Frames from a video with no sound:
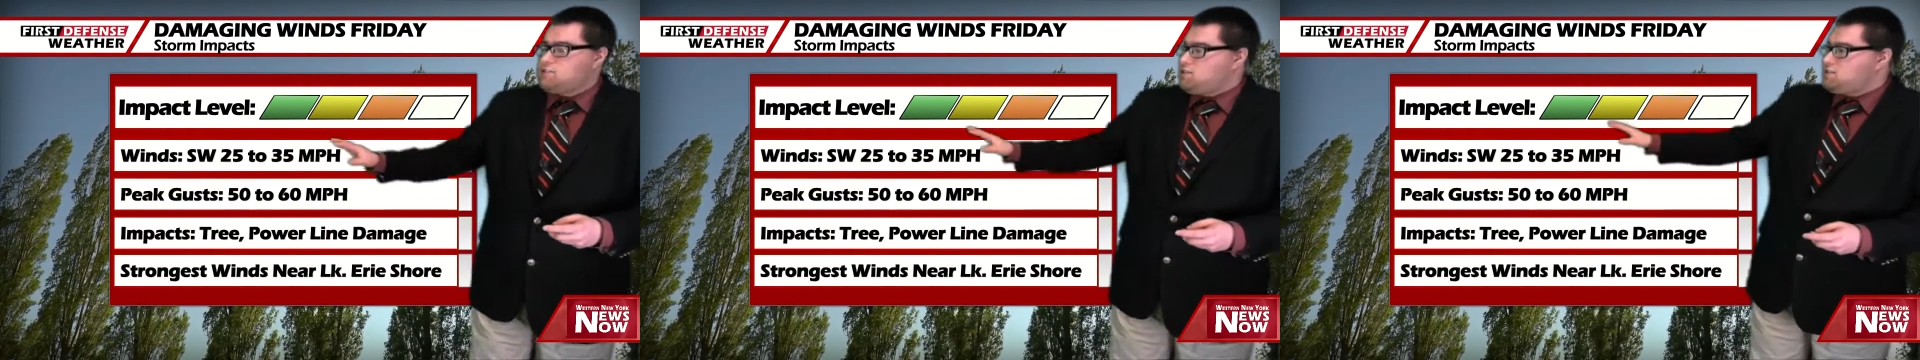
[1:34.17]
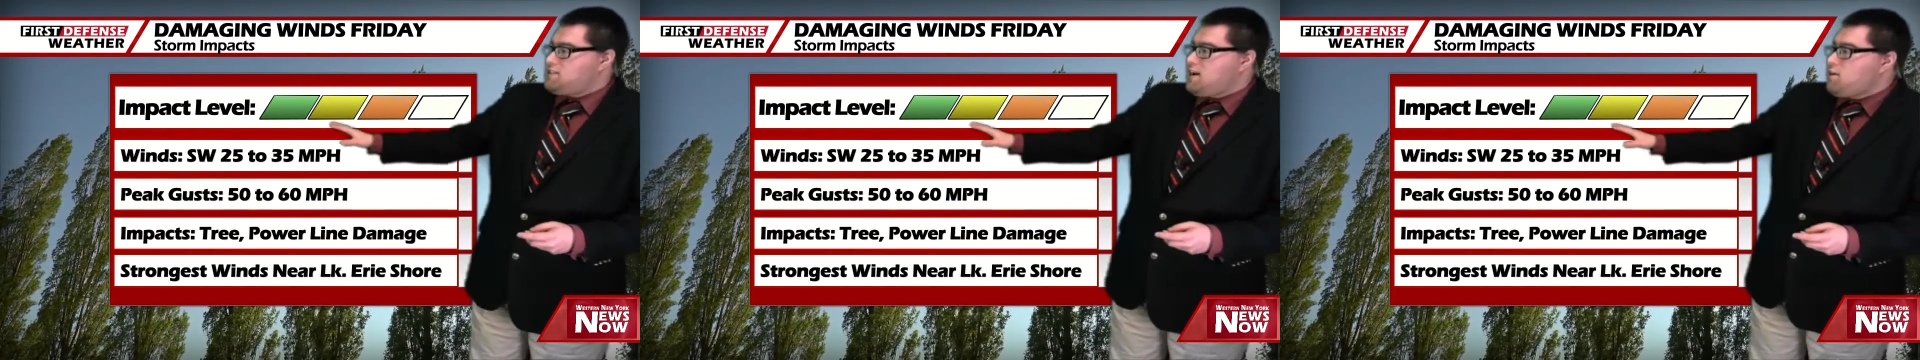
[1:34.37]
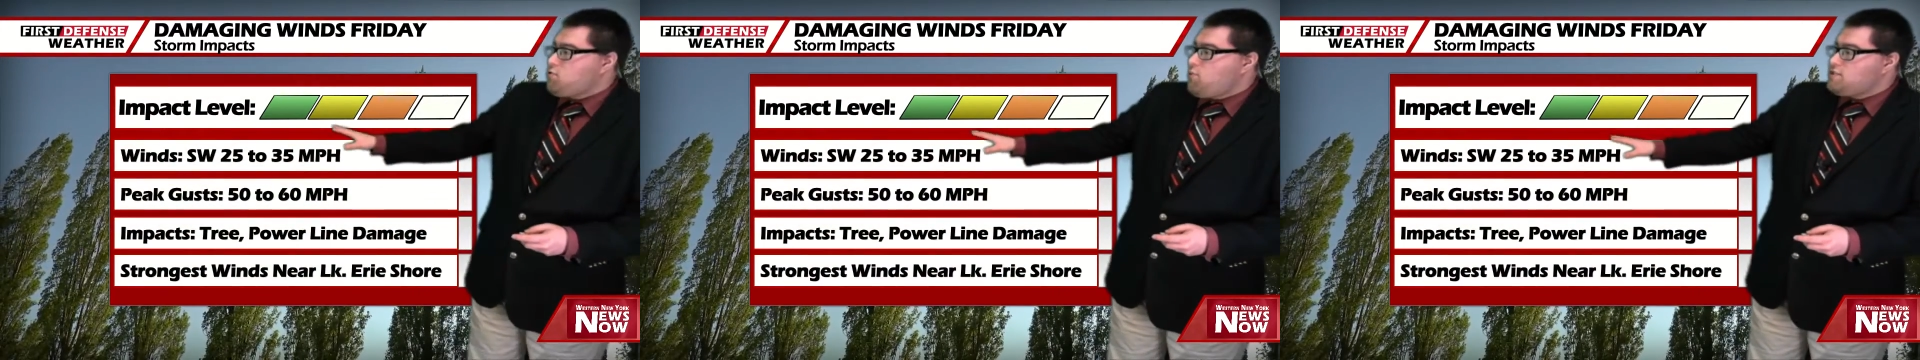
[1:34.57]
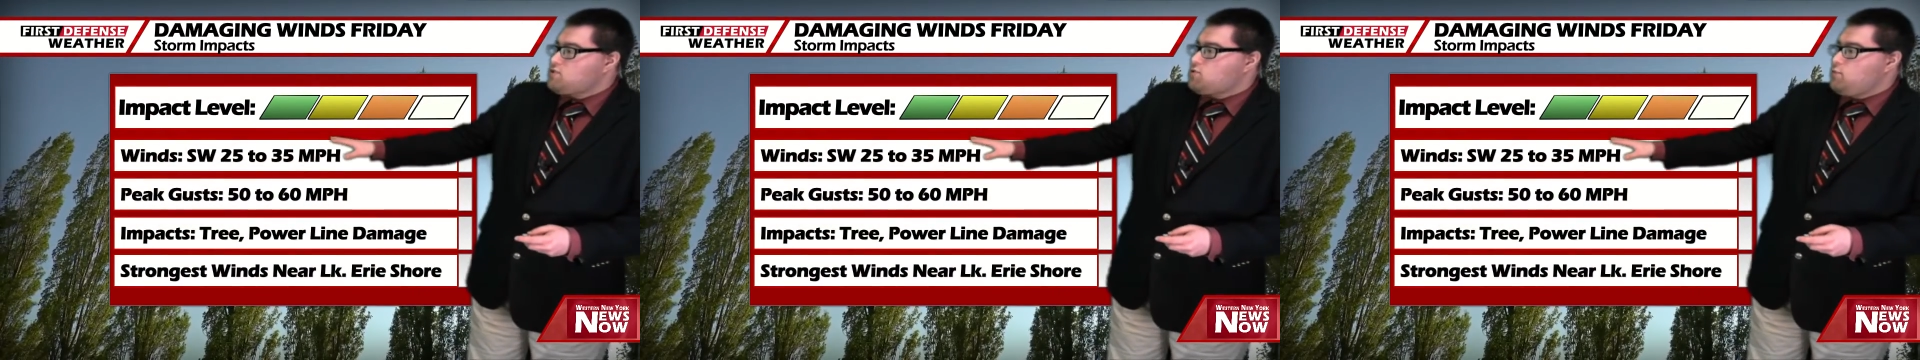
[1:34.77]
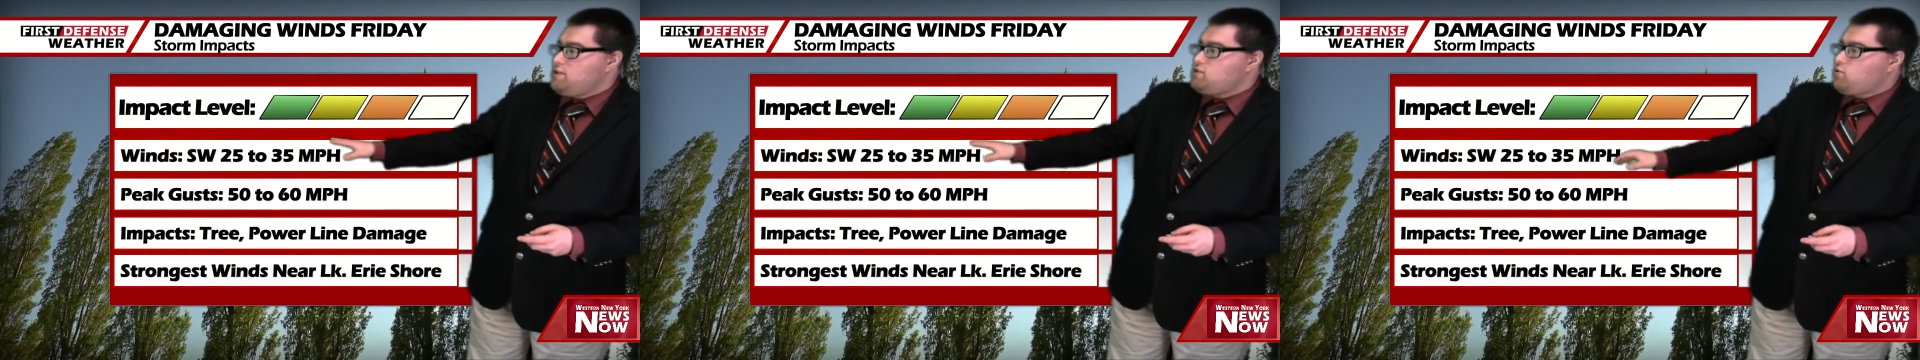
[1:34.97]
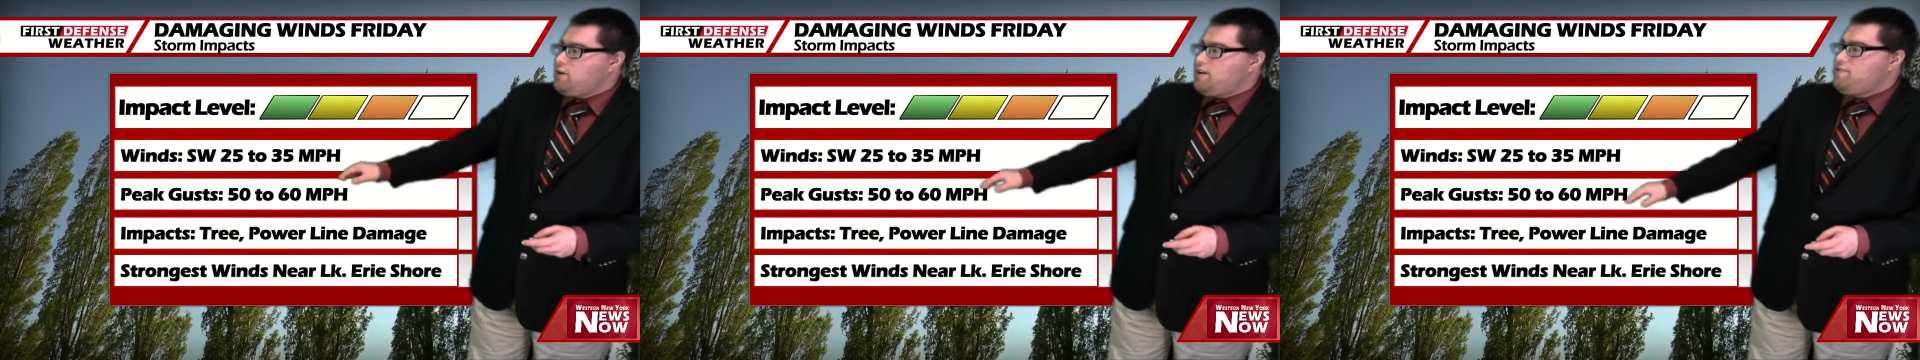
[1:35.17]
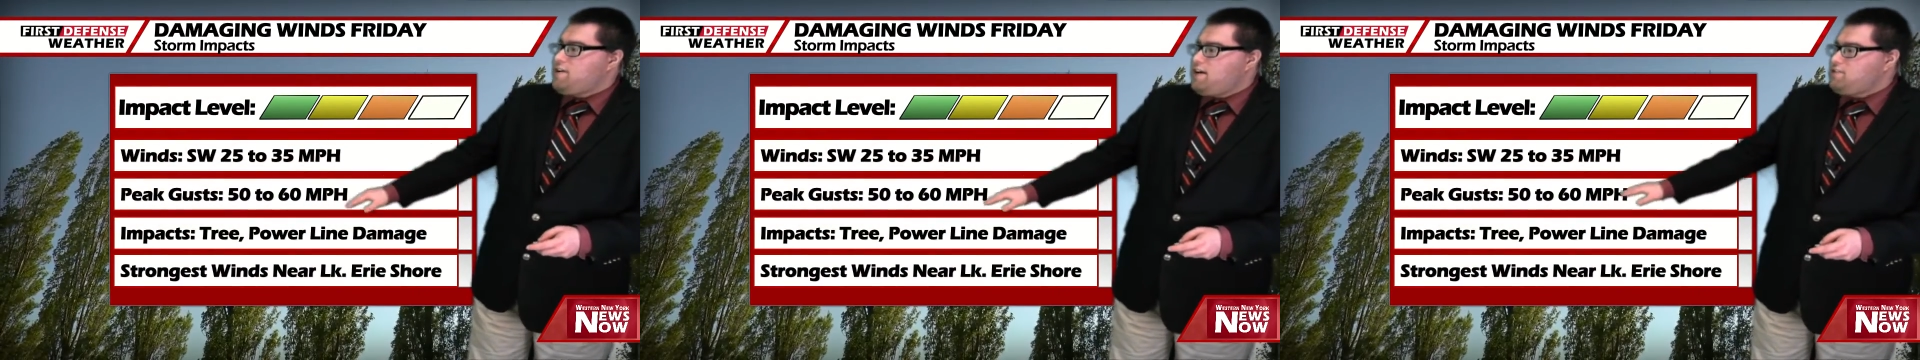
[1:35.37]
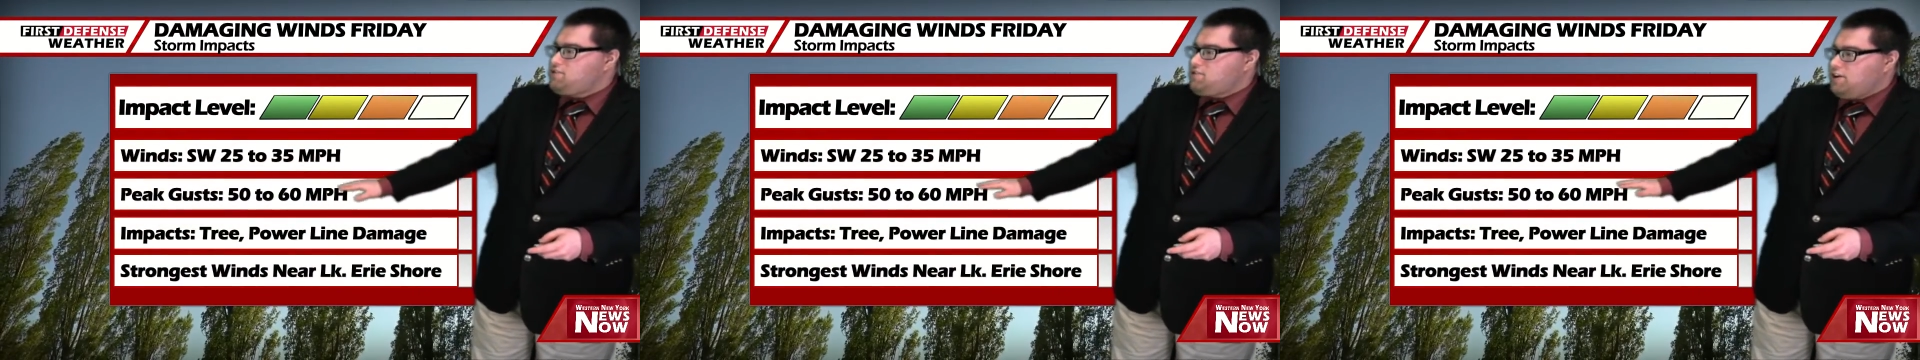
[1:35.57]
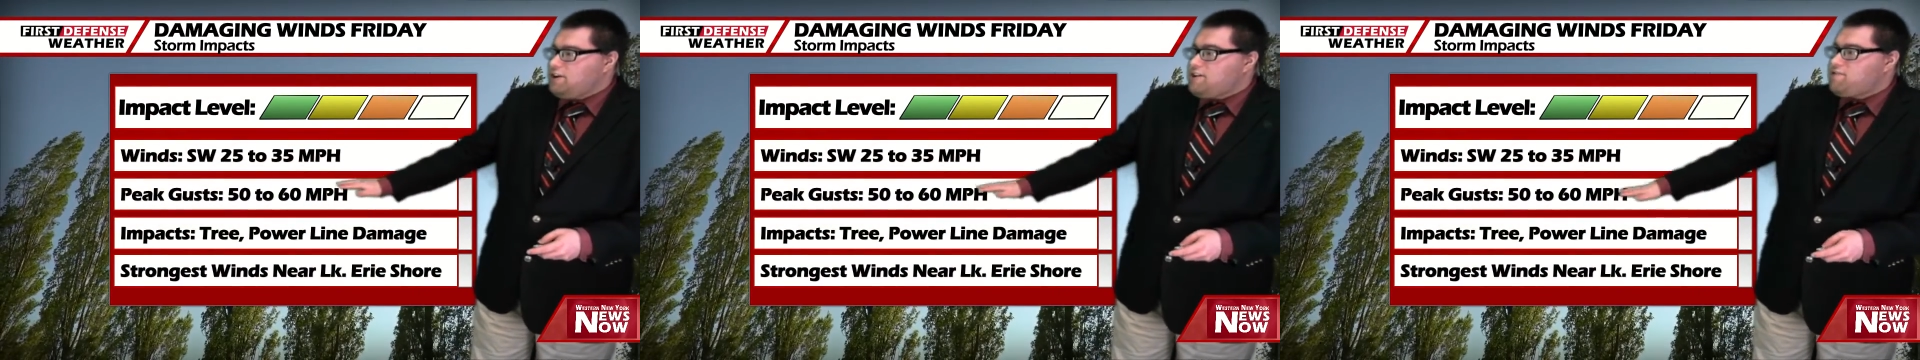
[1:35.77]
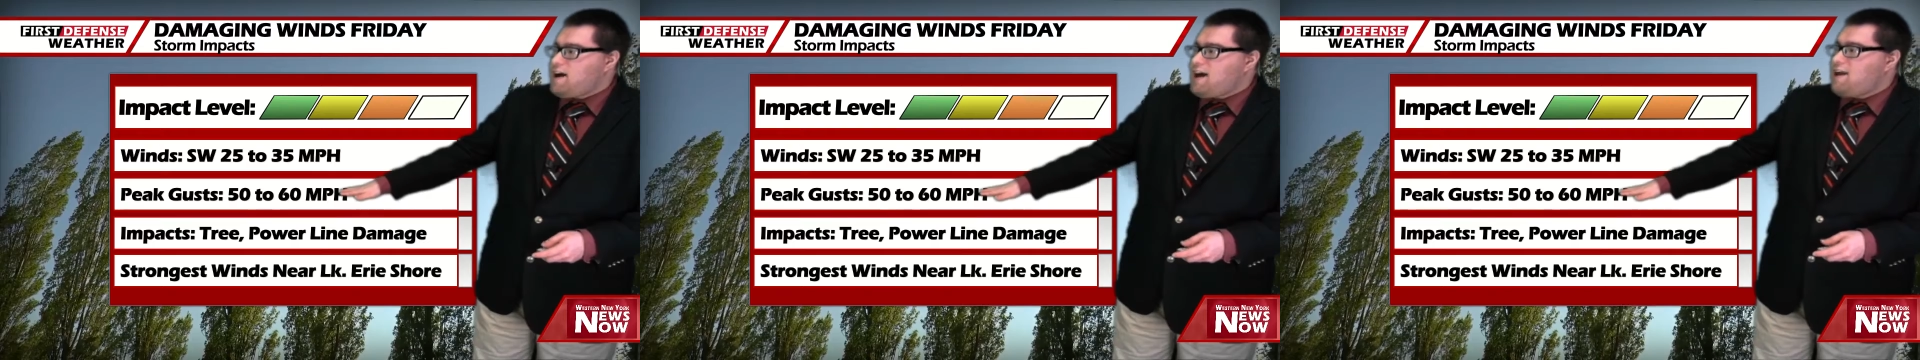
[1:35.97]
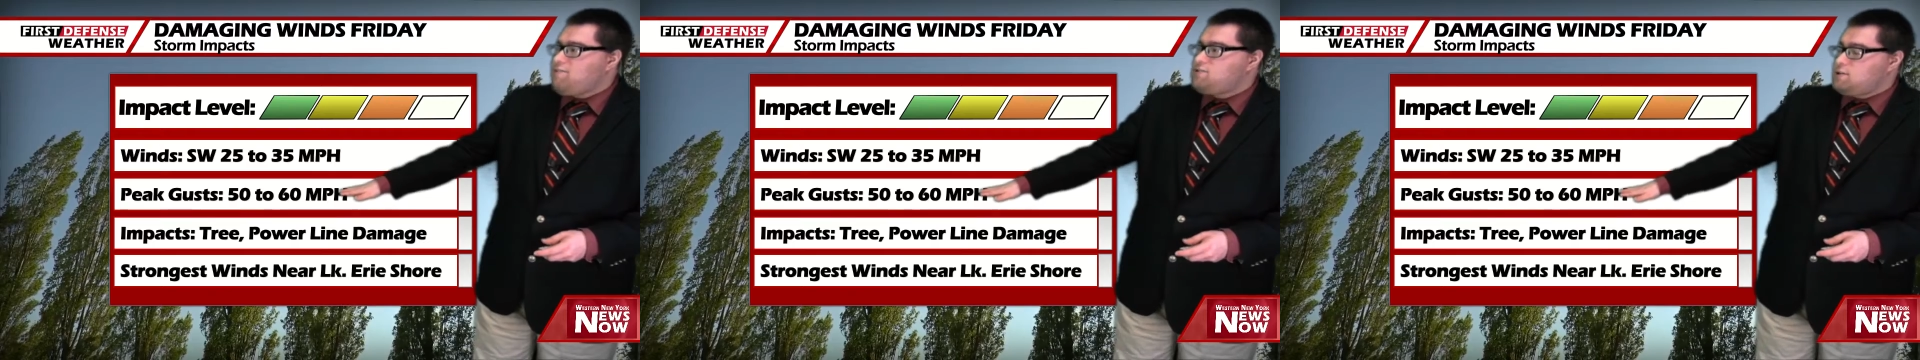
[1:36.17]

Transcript: So southwest winds 25 to 35,